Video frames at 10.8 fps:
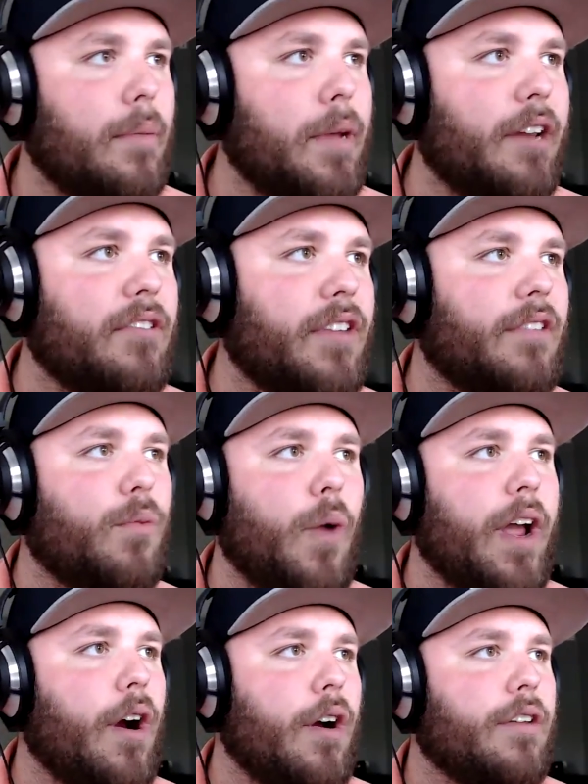I mean, it just hits
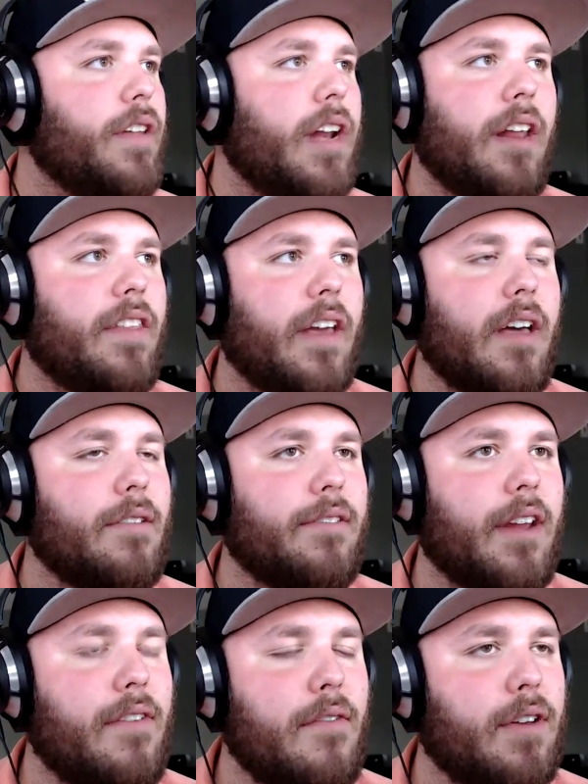way harder than anything else
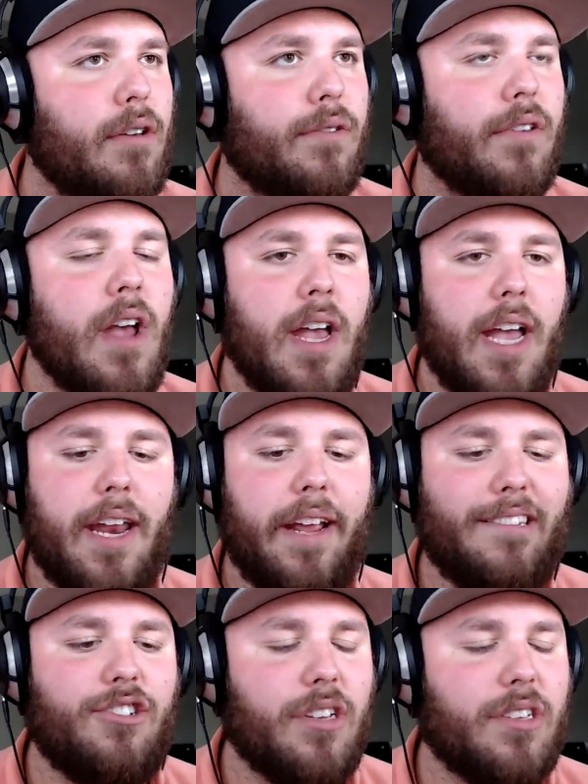that I've ever used. It
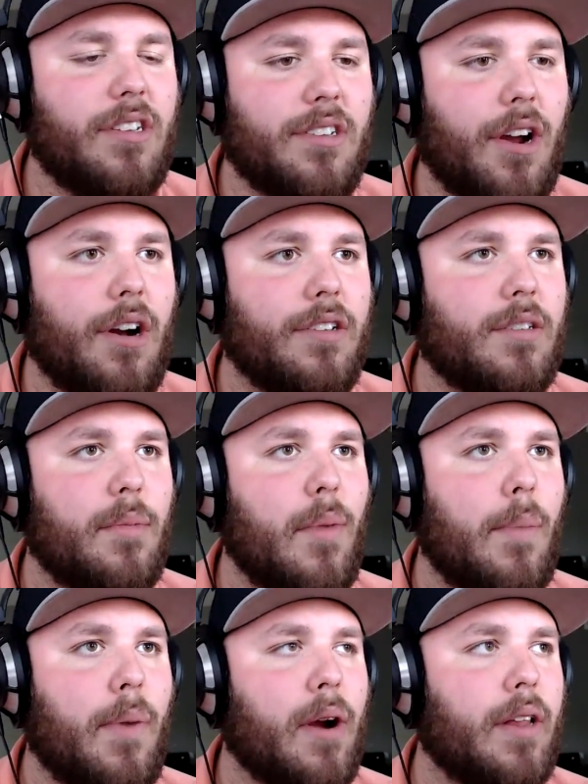hits just as hard as some of
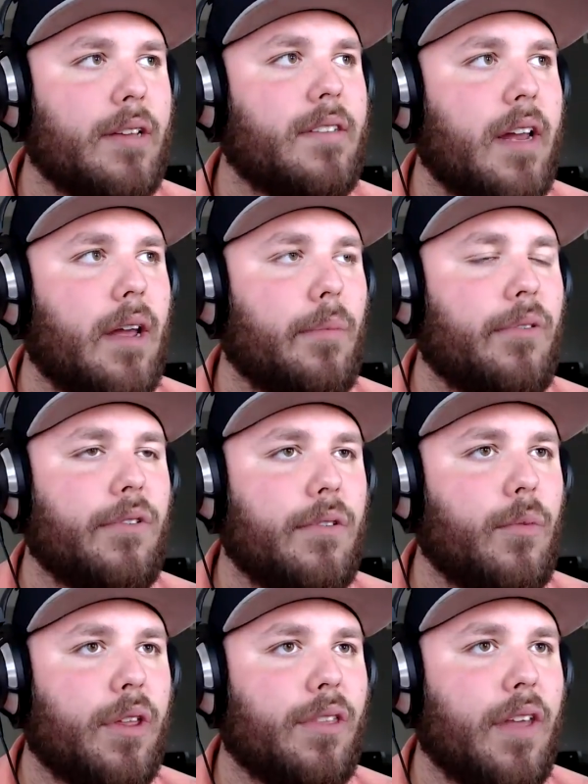my parallel setups
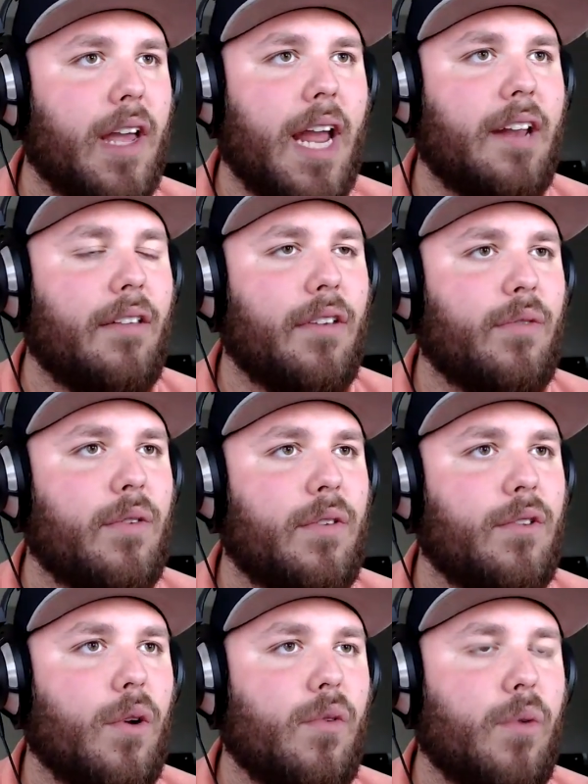with like
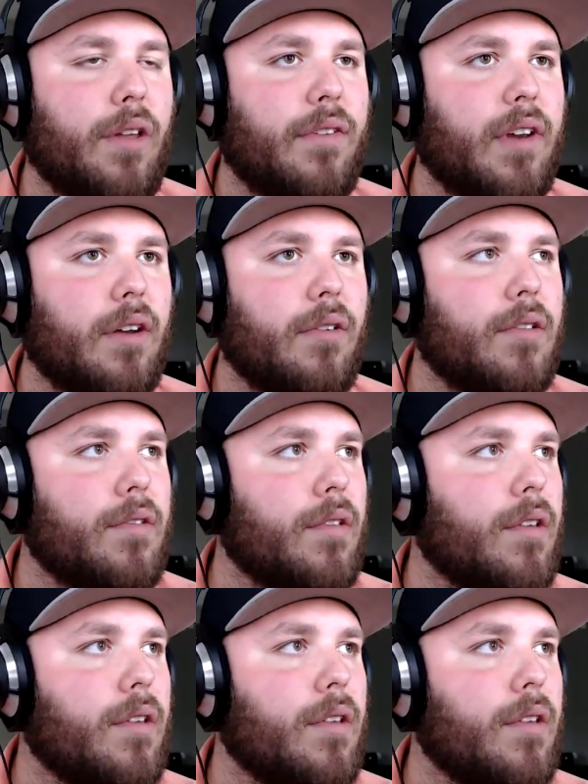650s or 2700s.